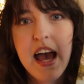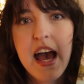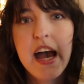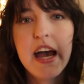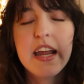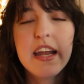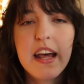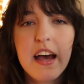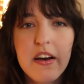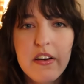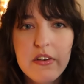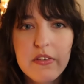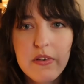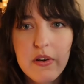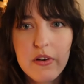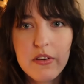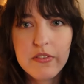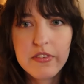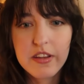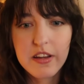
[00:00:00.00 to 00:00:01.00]
And out of
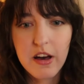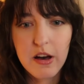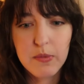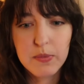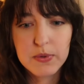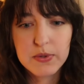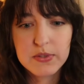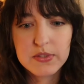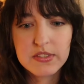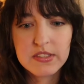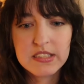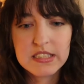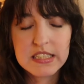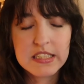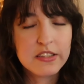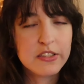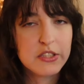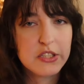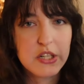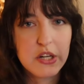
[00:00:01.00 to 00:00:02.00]
all of the couples
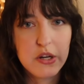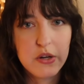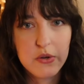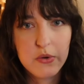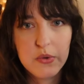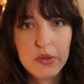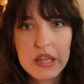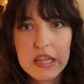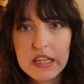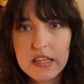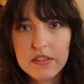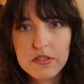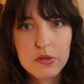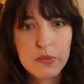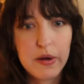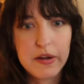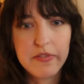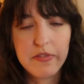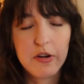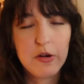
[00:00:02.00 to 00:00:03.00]
in the show, these are
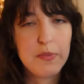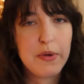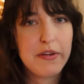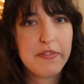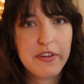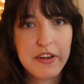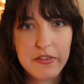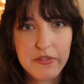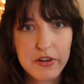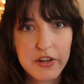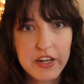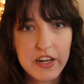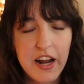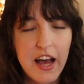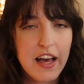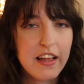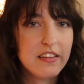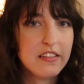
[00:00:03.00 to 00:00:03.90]
by far my favorite. I